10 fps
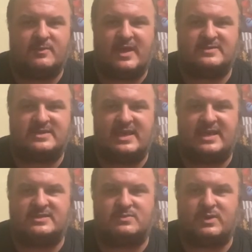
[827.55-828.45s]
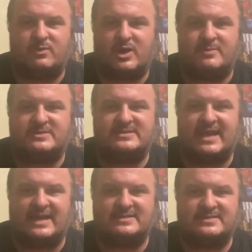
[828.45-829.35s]
as kids we were
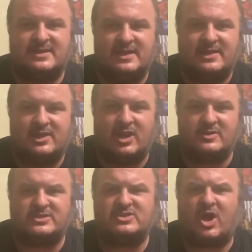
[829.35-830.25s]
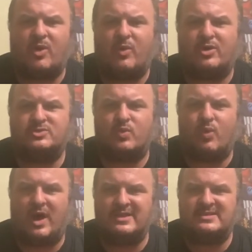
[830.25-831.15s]
obsessed. You know, Star Wars,
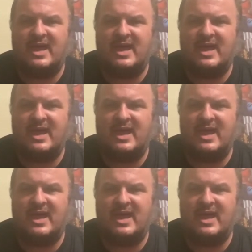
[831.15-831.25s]
what?